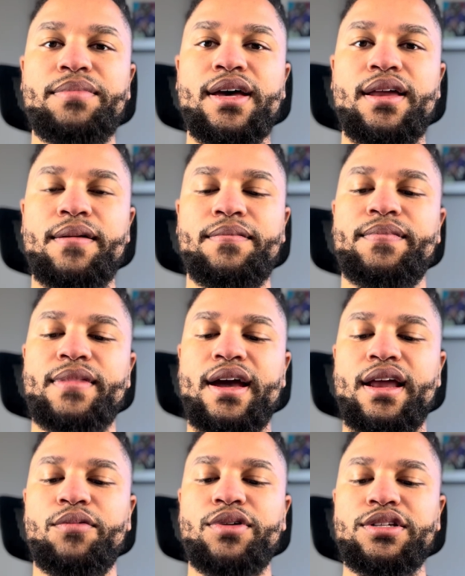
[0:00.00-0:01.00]
bit,
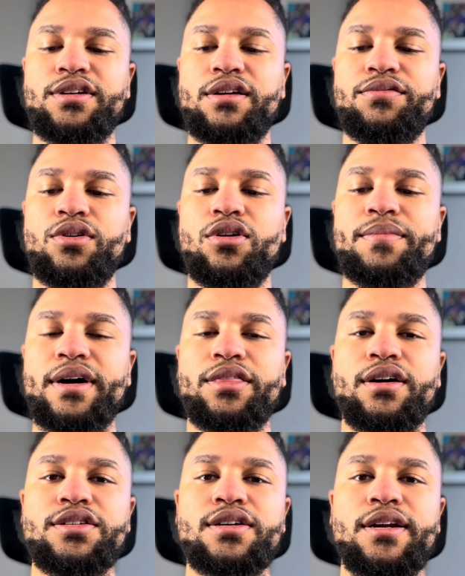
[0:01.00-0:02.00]
and I wanted to give you all my
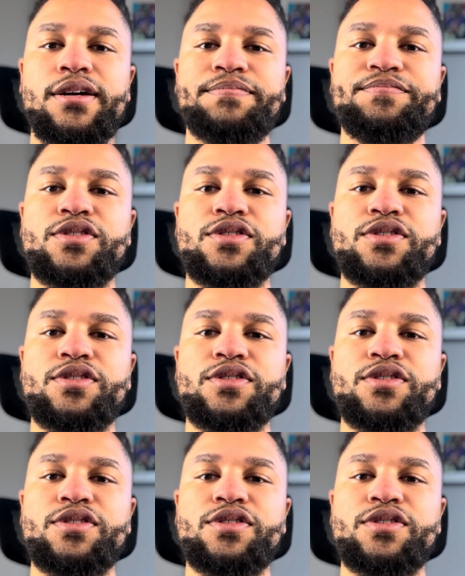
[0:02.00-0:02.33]
thoughts on it.